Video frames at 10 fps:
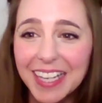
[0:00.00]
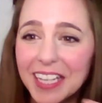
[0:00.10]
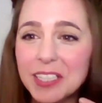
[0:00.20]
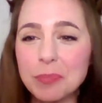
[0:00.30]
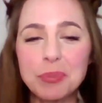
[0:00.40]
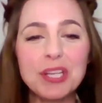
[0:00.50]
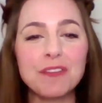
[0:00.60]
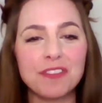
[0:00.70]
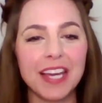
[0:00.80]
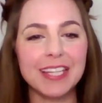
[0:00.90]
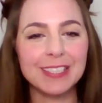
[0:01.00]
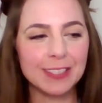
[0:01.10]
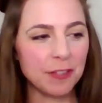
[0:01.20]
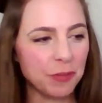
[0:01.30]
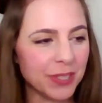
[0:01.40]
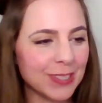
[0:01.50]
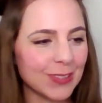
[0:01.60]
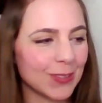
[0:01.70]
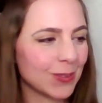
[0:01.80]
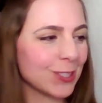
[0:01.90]
Little briefcase of
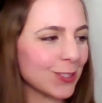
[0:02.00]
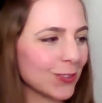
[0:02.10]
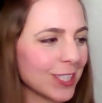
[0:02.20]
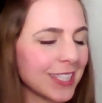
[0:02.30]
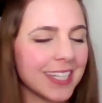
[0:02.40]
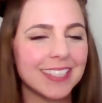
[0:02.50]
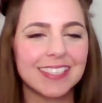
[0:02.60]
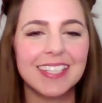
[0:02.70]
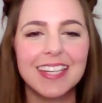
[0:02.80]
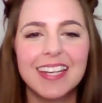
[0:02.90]
whistles, which is really nice.